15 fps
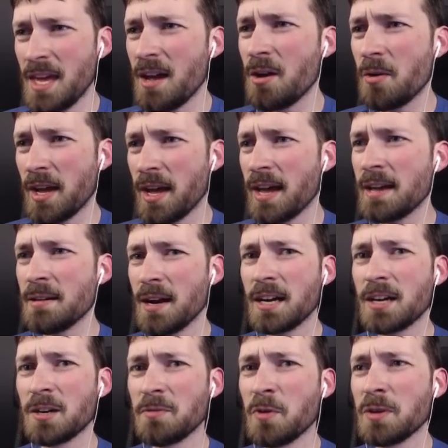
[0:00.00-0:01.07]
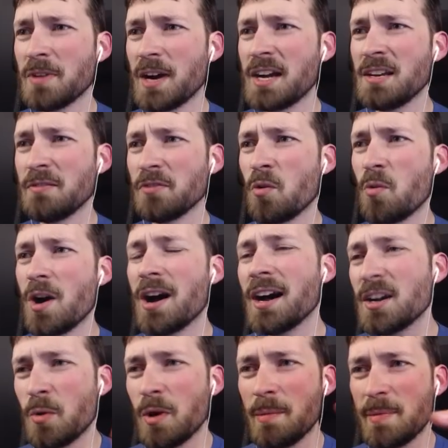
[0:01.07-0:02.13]
Yeah, okay, I'm gonna avoid riding for a while.
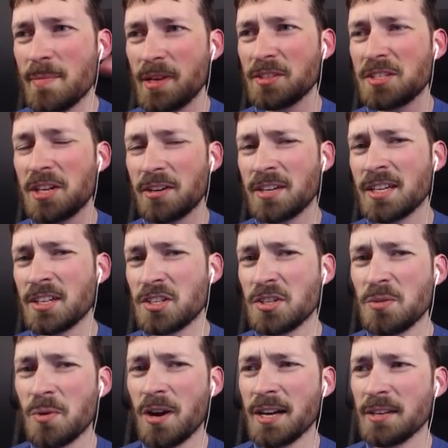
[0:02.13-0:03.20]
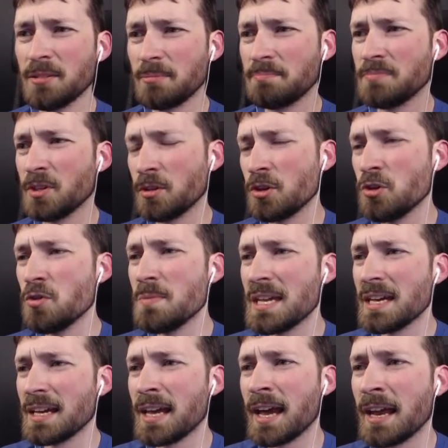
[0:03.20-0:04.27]
I don't want my military to get too high, they'll, they'll coup
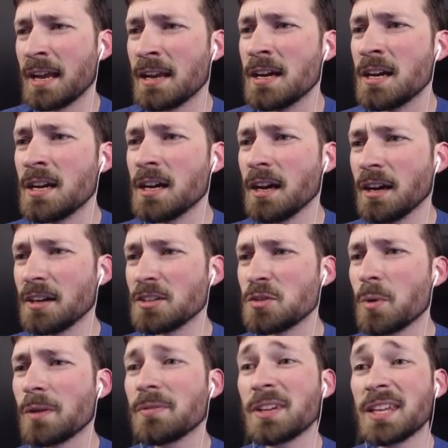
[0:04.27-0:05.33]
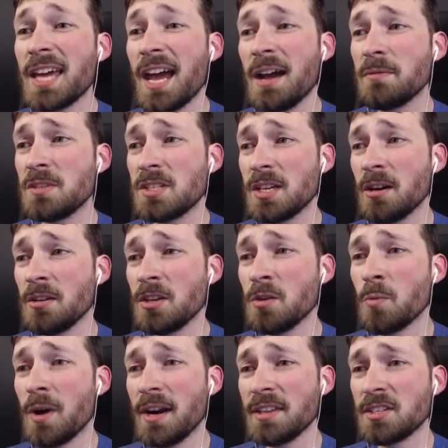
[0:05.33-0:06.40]
me again. Uh, do I really have to tell
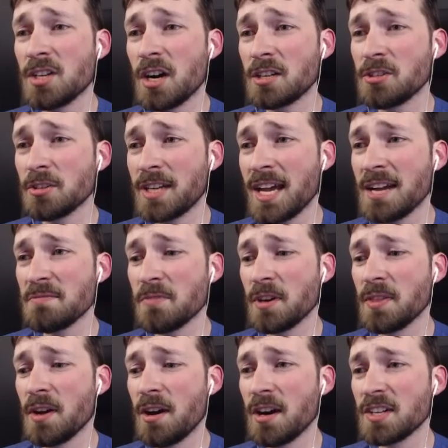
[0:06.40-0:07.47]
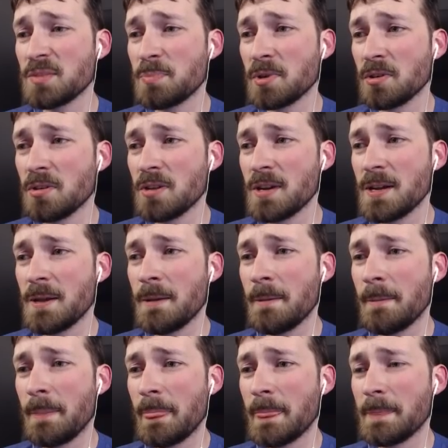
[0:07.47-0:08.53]
you why the doctor can't run the hospital?
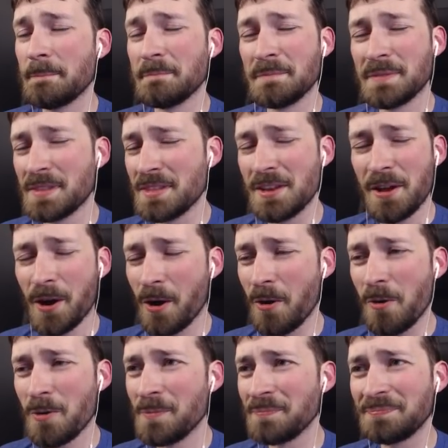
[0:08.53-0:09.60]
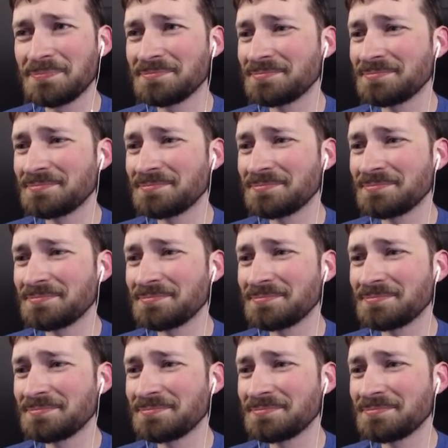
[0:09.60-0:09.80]
No,